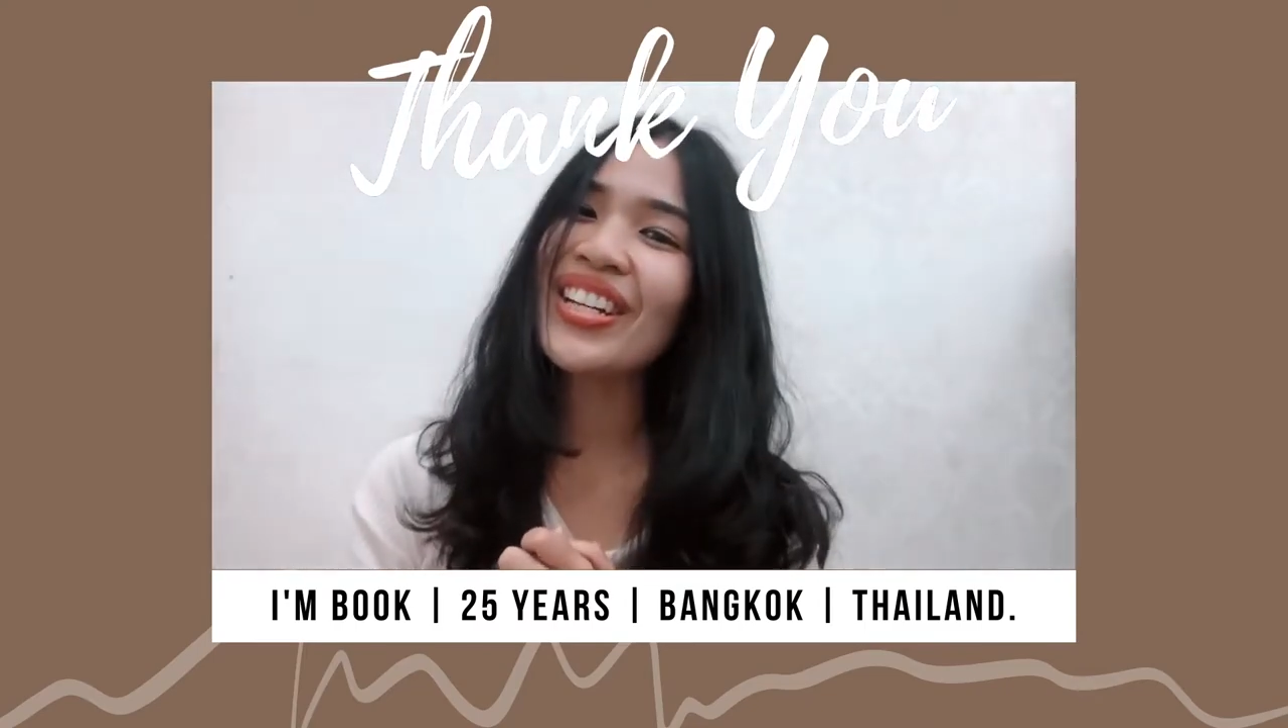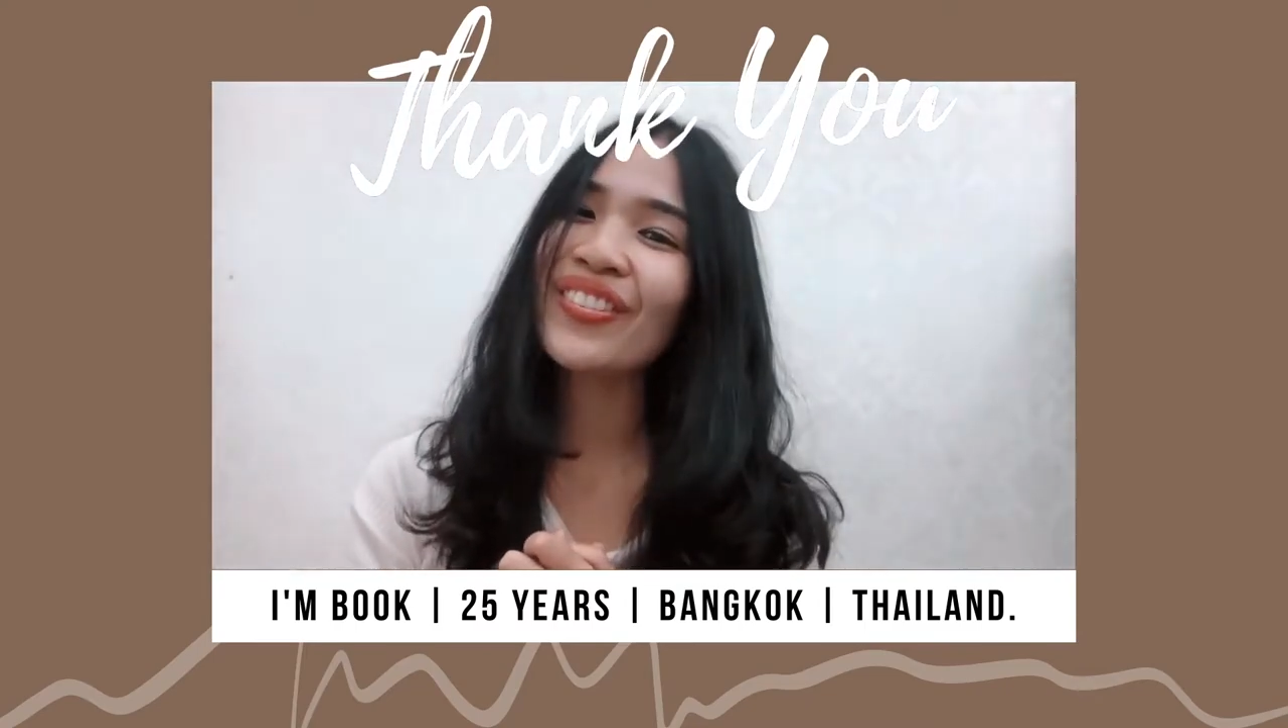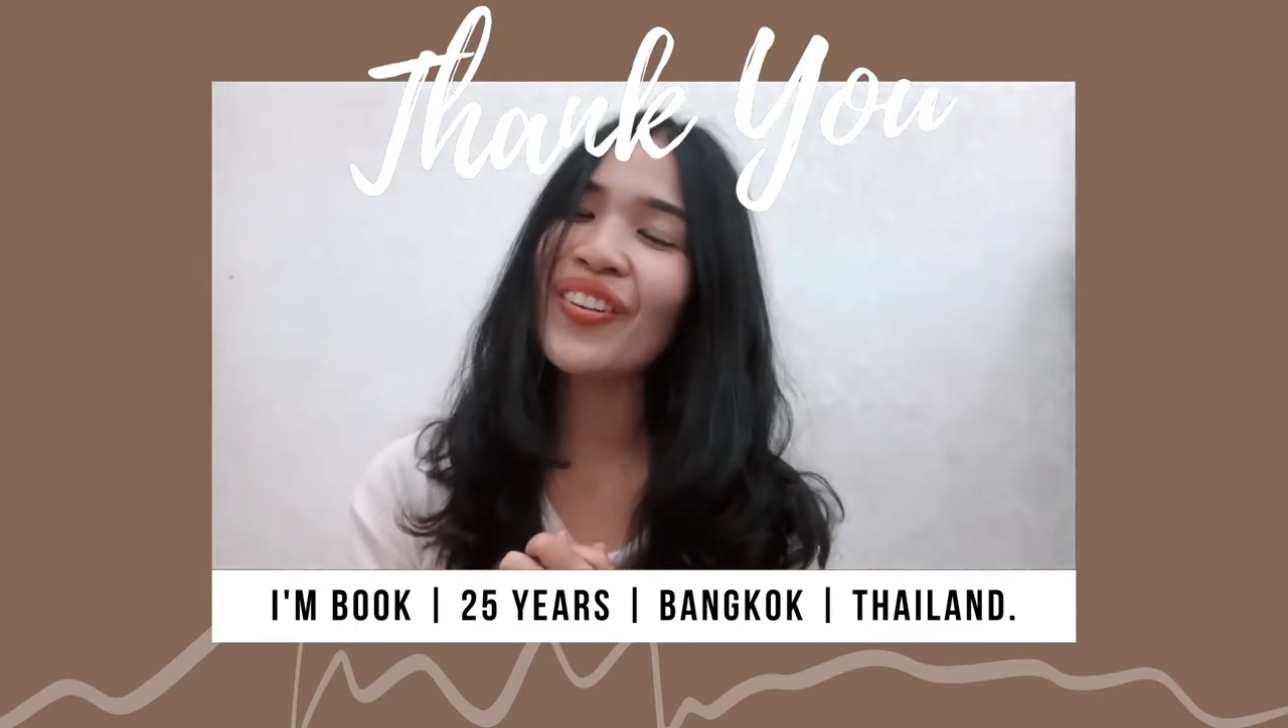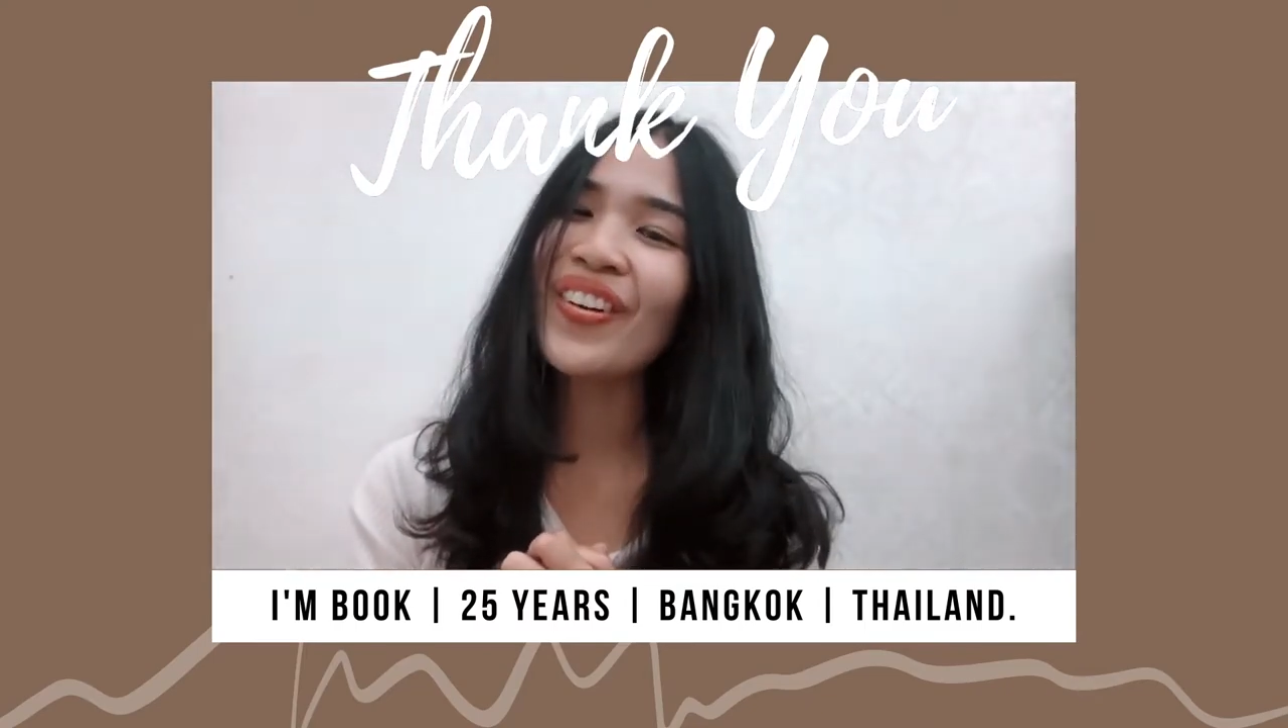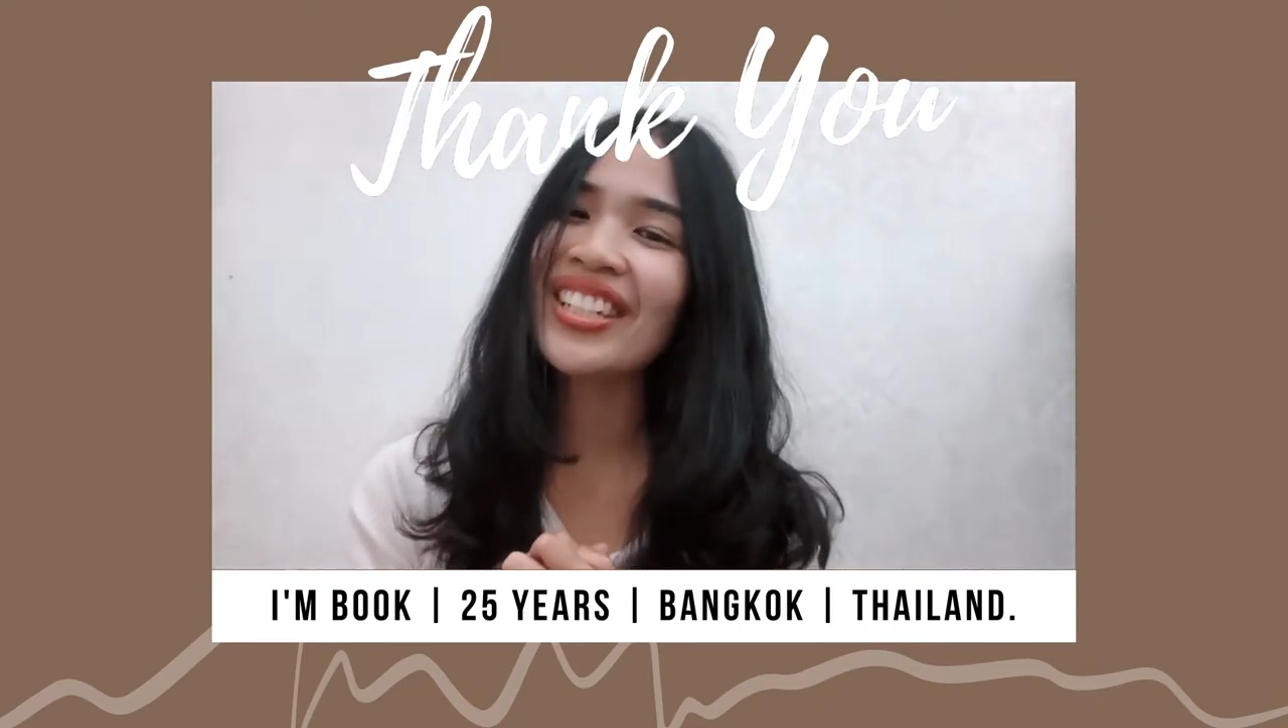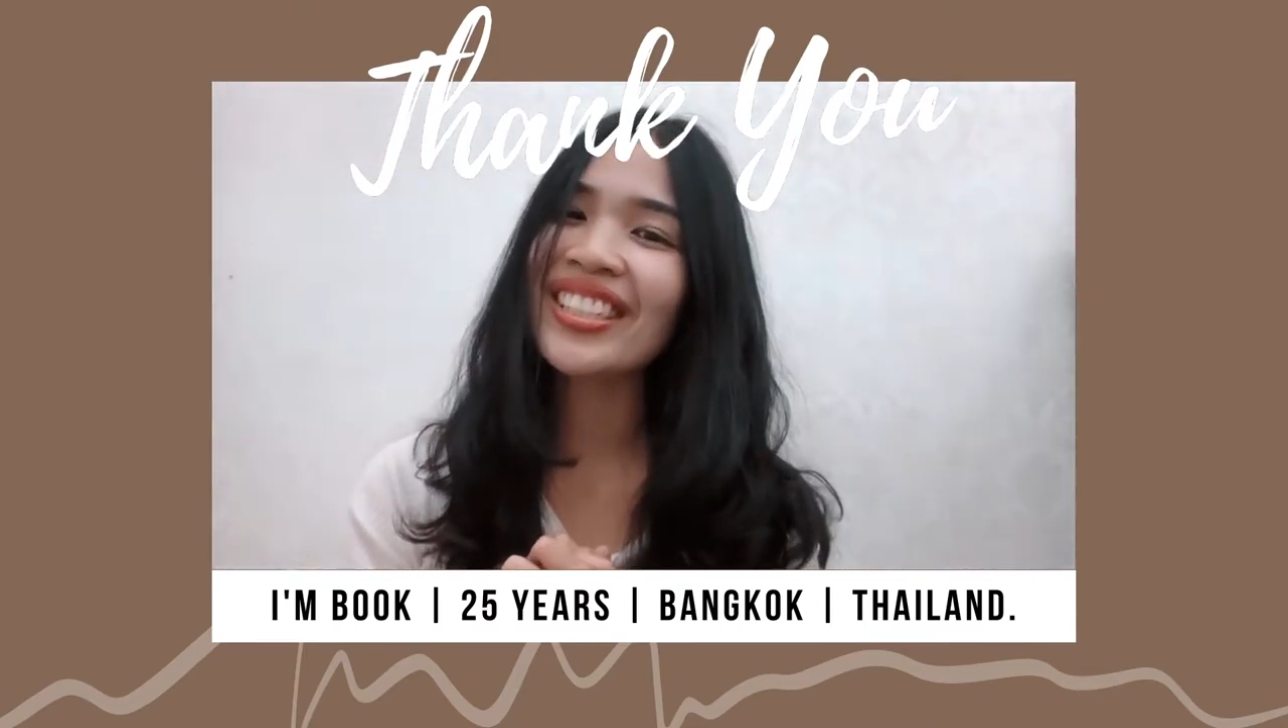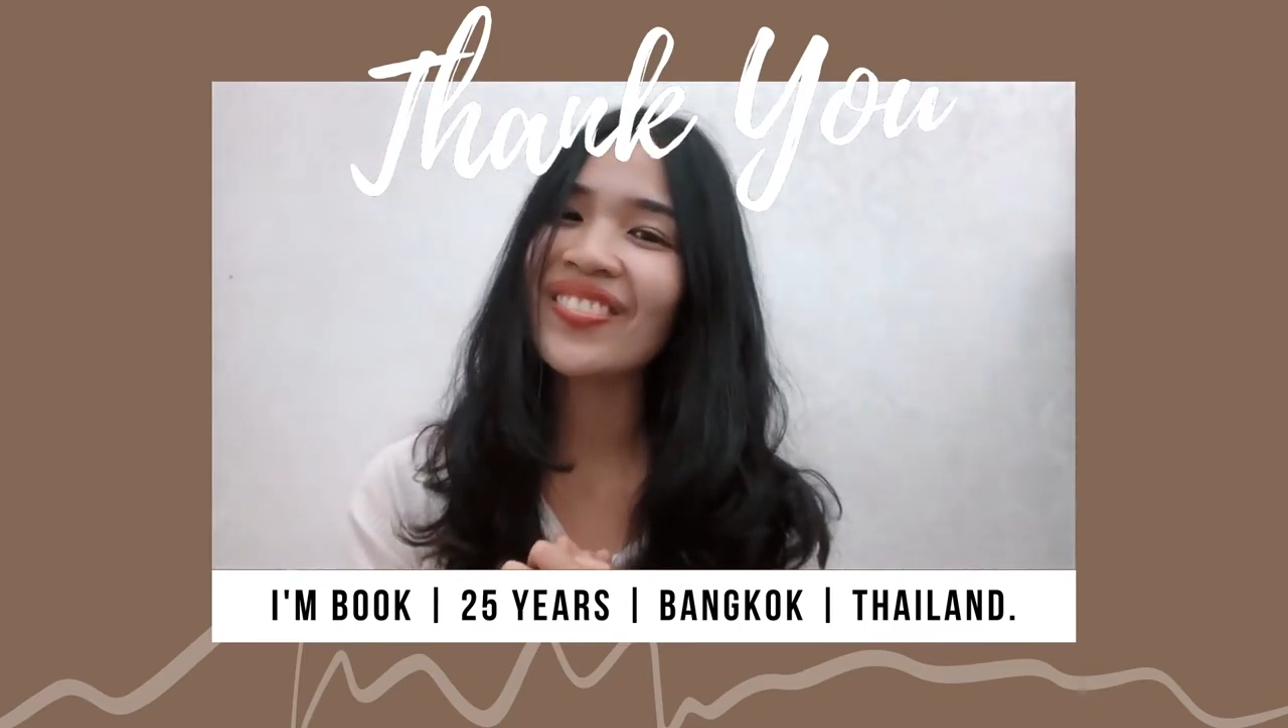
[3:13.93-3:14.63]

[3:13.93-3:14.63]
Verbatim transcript: for watching